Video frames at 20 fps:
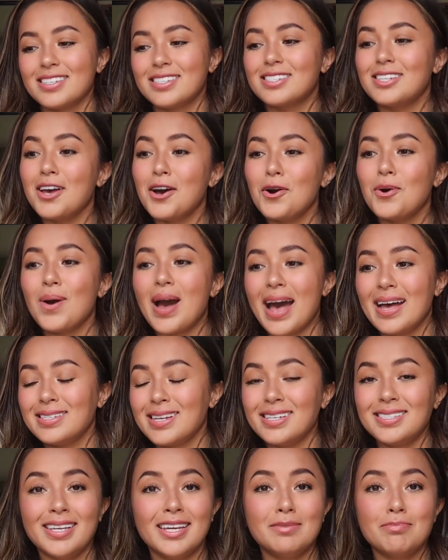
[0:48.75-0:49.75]
So as
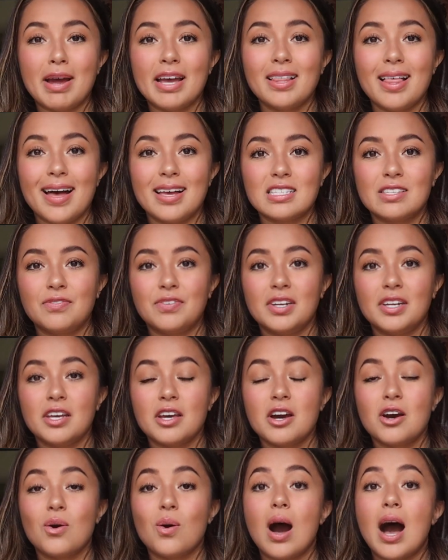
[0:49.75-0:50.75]
I said in my last
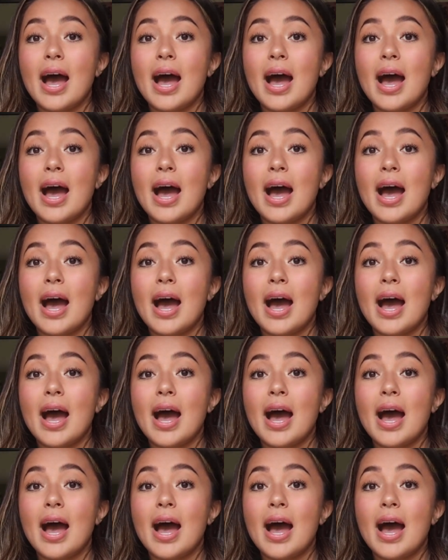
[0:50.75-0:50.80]
video,